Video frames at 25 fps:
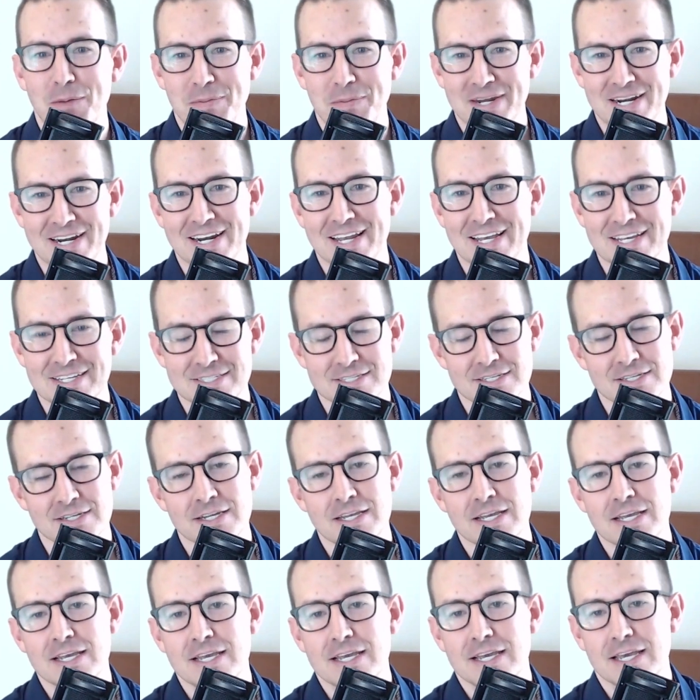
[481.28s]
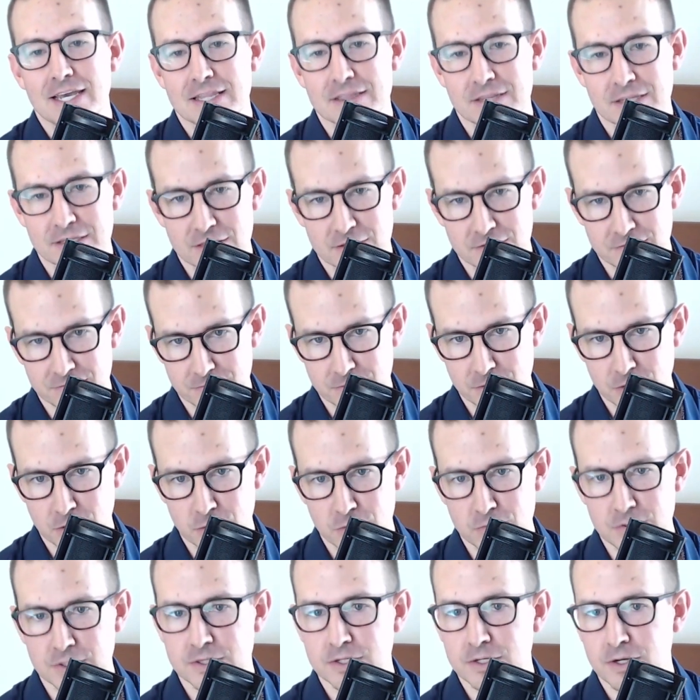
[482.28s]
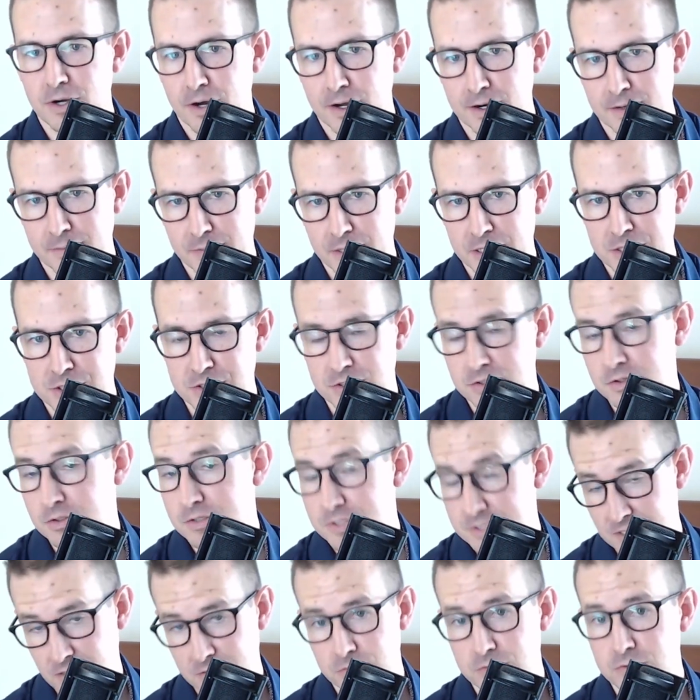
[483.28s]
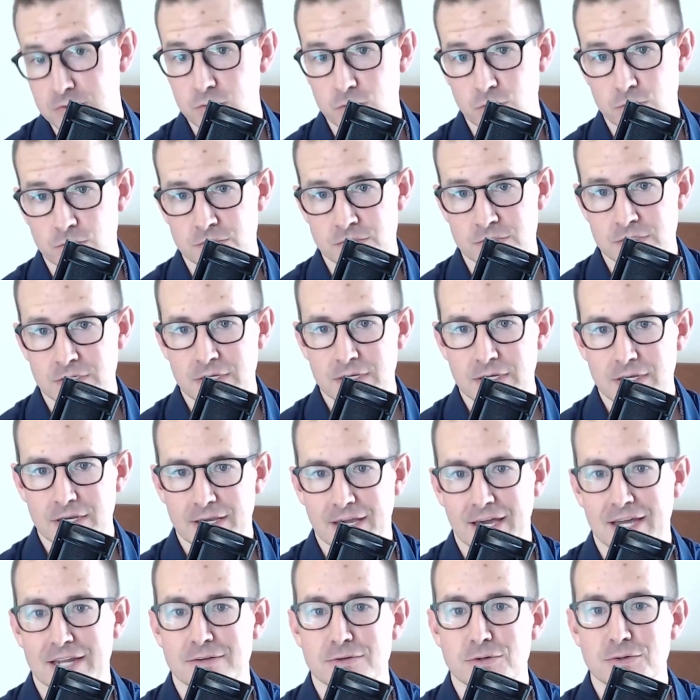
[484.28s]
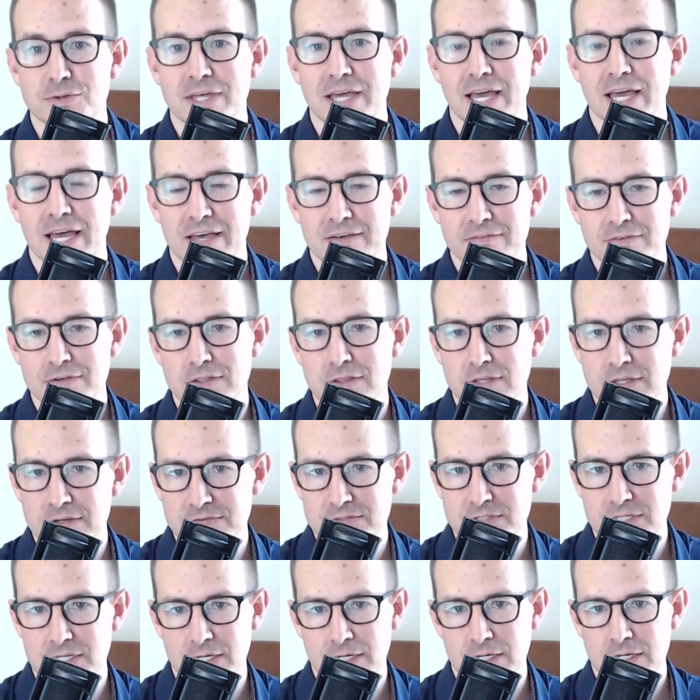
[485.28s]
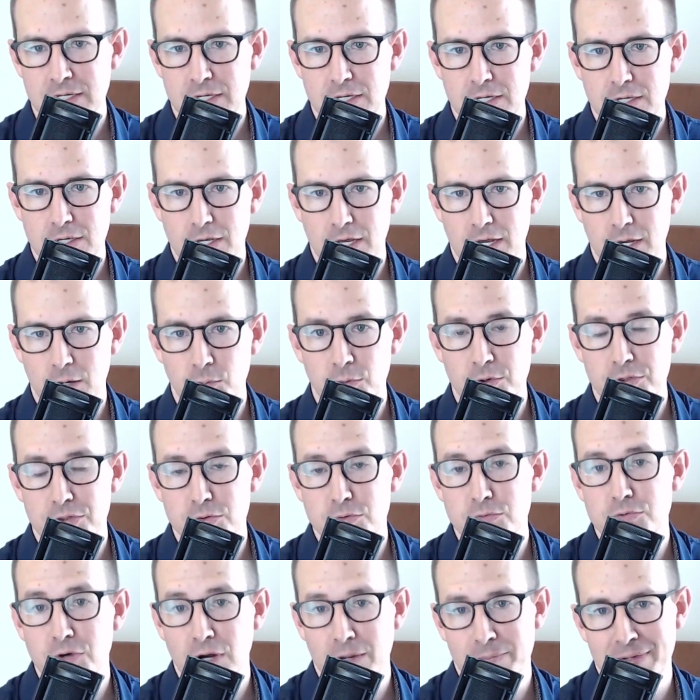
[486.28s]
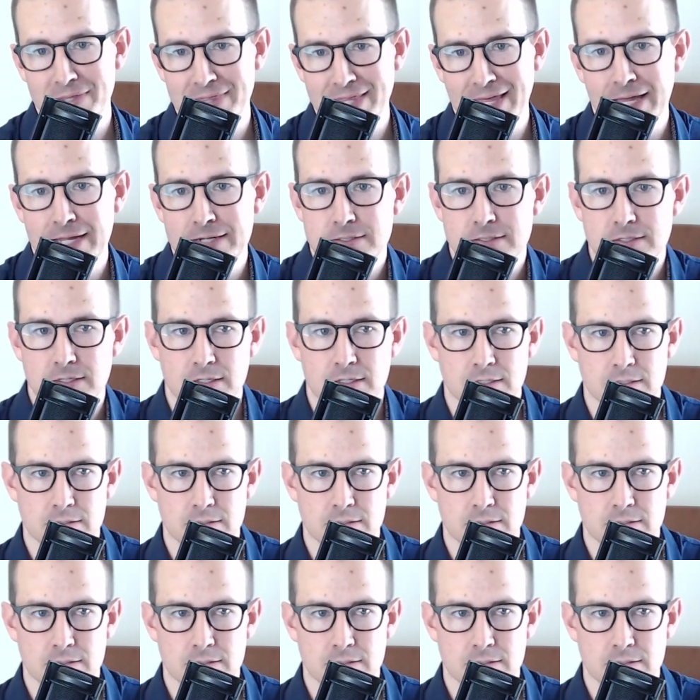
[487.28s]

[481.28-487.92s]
in an ASIN and let the flow, let the automation, let Seller Tools kind of do the heavy lifting uh, with you dropping that uh,